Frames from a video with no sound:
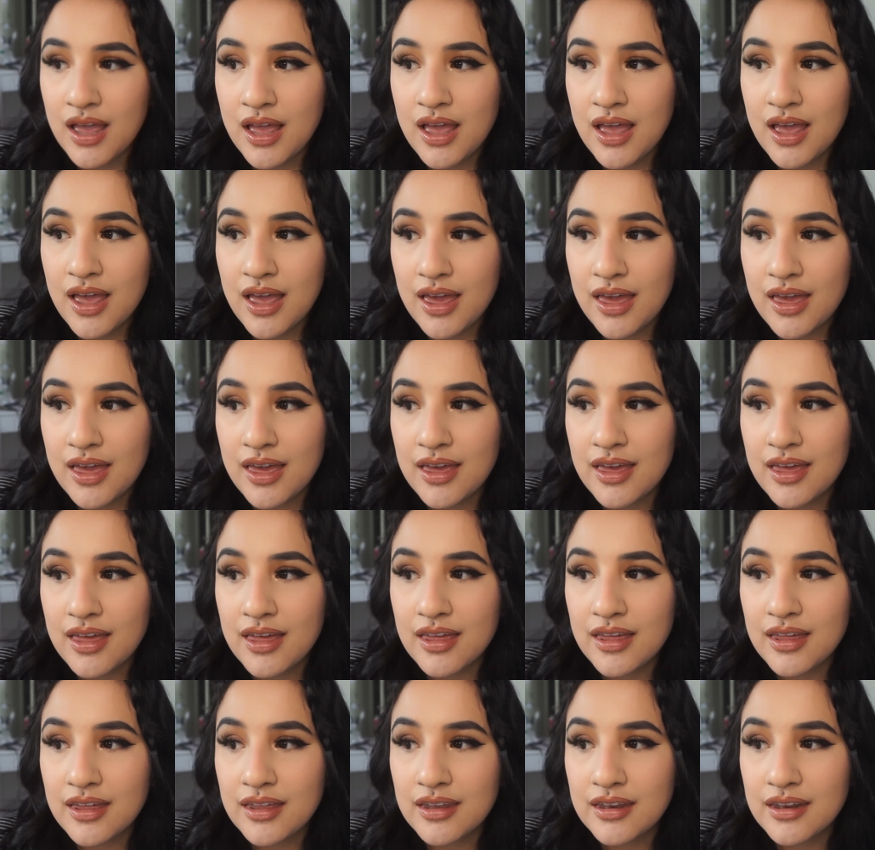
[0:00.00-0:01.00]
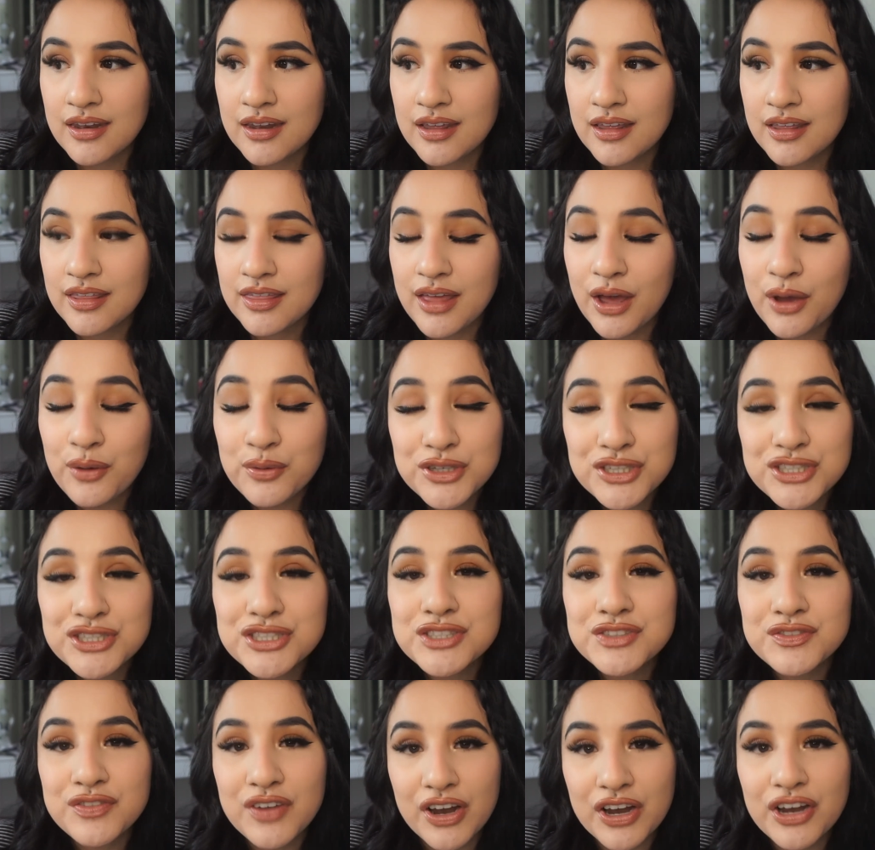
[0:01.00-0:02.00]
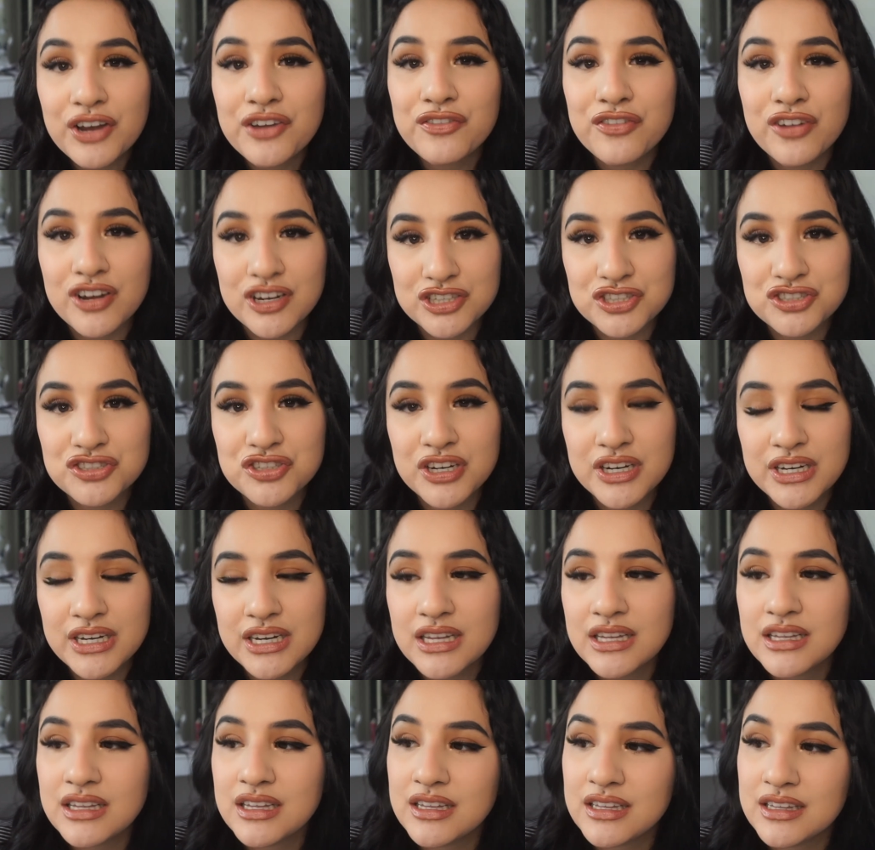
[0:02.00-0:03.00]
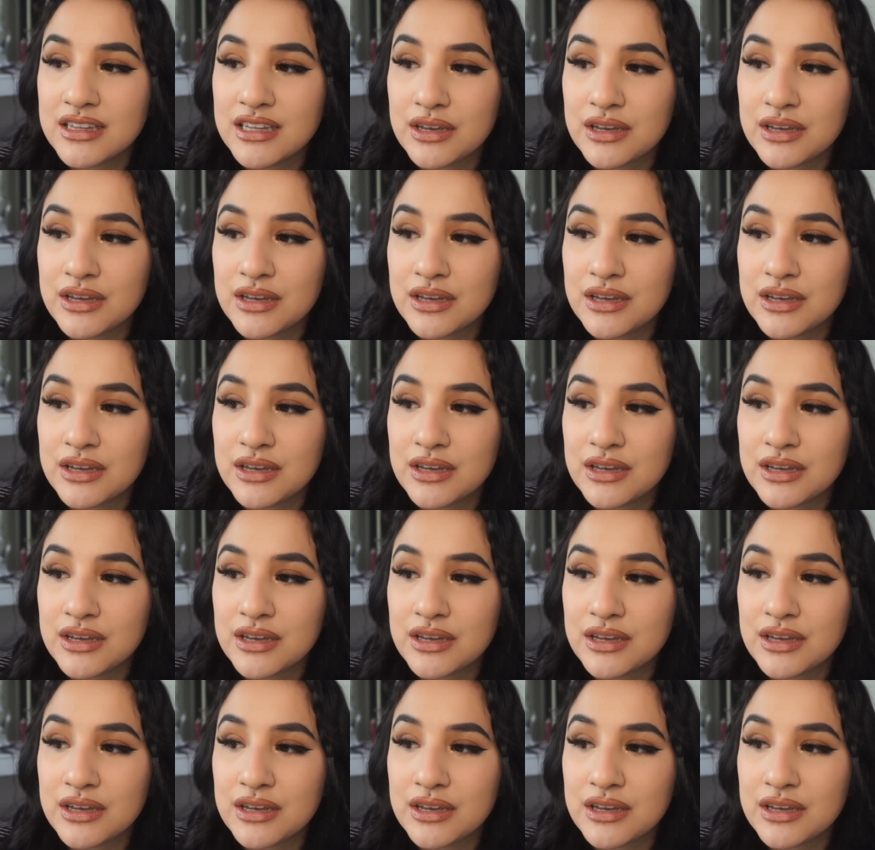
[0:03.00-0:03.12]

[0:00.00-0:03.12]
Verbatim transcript: And that was just very frustrating.